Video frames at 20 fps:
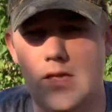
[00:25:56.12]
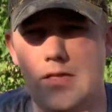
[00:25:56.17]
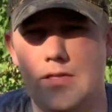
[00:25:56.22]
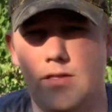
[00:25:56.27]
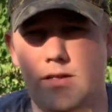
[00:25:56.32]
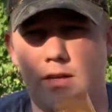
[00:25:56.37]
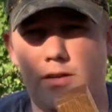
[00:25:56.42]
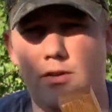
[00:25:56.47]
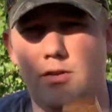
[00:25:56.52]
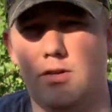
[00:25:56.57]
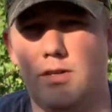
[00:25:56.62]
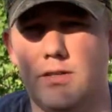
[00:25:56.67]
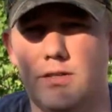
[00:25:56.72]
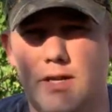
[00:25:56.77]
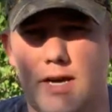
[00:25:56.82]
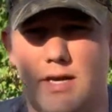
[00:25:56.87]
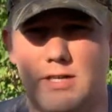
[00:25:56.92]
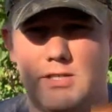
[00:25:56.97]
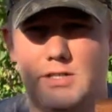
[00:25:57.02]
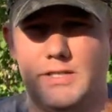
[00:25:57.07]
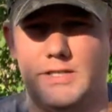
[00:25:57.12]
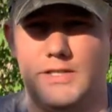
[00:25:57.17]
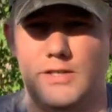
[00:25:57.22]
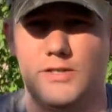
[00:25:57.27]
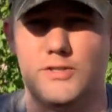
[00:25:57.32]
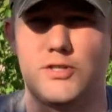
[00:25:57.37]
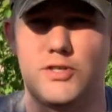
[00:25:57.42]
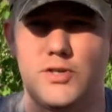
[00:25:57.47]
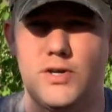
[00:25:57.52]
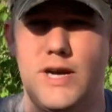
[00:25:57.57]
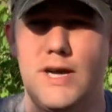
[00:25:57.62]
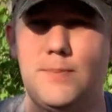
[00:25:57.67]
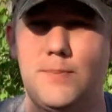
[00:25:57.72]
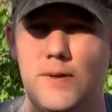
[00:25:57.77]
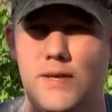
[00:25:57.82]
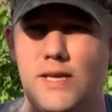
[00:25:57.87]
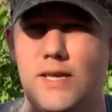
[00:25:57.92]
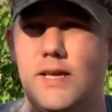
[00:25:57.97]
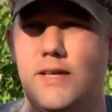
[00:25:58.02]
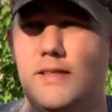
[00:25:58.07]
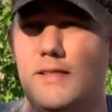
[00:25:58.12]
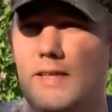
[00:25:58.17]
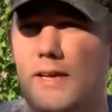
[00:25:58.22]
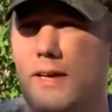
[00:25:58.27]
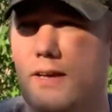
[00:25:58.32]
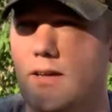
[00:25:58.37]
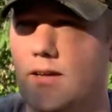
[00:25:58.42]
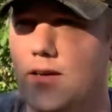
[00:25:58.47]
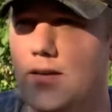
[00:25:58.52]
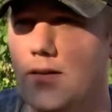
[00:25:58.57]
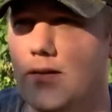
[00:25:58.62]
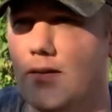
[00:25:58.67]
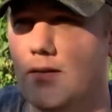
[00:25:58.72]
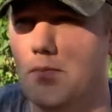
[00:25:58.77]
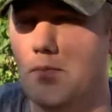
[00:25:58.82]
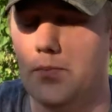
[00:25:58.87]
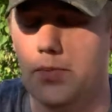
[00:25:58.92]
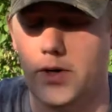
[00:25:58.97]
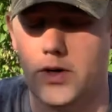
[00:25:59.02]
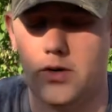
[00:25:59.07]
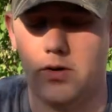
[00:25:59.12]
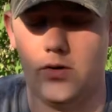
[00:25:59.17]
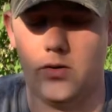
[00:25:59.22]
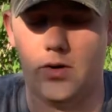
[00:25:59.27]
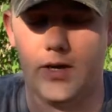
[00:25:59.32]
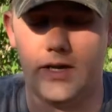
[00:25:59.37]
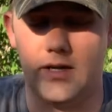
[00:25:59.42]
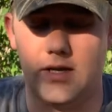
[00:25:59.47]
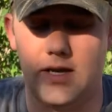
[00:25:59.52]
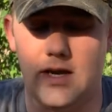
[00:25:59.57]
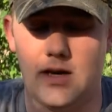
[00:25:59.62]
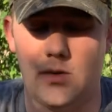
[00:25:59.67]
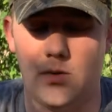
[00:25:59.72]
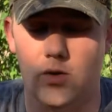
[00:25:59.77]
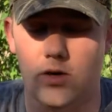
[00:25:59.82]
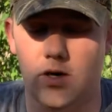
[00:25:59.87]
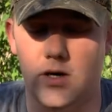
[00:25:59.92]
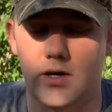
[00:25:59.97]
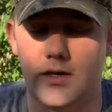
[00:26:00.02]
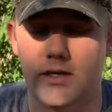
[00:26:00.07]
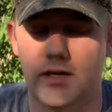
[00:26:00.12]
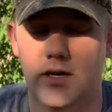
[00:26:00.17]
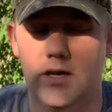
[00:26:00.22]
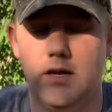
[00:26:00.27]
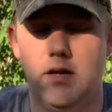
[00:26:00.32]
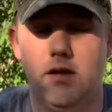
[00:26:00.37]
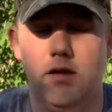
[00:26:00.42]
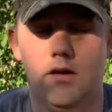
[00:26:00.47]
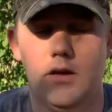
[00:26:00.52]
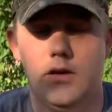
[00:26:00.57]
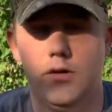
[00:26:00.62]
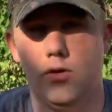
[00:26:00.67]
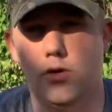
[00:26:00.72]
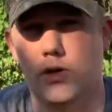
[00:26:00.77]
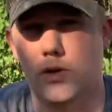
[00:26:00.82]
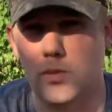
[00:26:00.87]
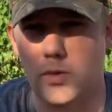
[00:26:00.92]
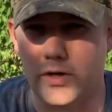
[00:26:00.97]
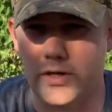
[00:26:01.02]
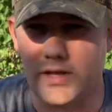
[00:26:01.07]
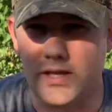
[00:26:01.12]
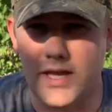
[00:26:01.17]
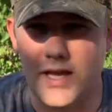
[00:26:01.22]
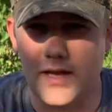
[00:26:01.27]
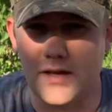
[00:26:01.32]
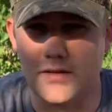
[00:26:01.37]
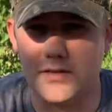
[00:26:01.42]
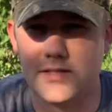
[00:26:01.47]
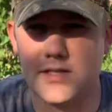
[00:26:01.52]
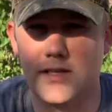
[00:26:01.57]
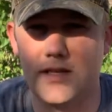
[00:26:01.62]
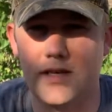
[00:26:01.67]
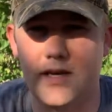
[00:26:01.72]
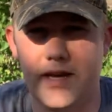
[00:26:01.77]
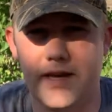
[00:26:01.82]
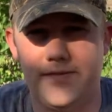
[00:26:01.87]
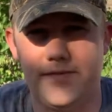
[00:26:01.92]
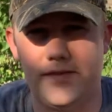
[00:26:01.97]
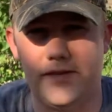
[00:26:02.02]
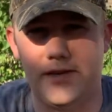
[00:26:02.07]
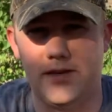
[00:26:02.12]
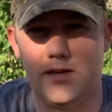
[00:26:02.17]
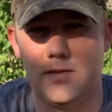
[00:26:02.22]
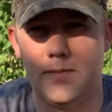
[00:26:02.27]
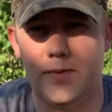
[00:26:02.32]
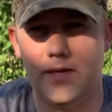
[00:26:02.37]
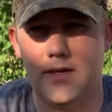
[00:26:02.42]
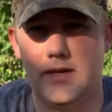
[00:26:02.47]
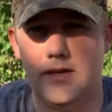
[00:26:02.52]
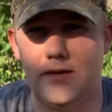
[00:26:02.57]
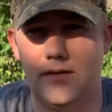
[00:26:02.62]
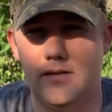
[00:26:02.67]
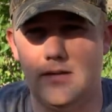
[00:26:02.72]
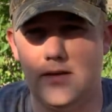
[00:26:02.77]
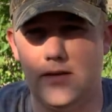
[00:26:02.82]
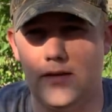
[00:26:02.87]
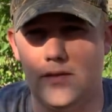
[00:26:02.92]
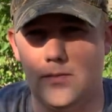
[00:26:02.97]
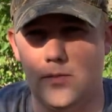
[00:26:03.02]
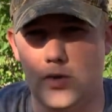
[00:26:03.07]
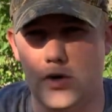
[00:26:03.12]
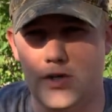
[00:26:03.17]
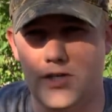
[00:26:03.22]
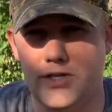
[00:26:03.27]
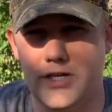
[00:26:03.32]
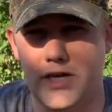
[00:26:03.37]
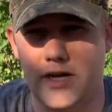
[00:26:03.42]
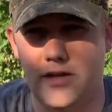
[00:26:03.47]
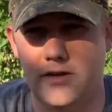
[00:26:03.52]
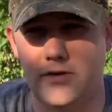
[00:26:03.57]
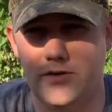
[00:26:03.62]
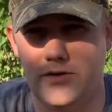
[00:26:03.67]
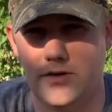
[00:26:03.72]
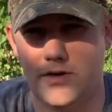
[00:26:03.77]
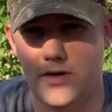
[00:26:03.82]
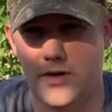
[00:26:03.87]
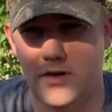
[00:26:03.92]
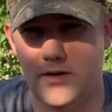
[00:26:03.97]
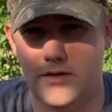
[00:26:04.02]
then you can actually still scrape and get that bow and get it worked. You can work the angles of the knife a little bit. The more shallow you go,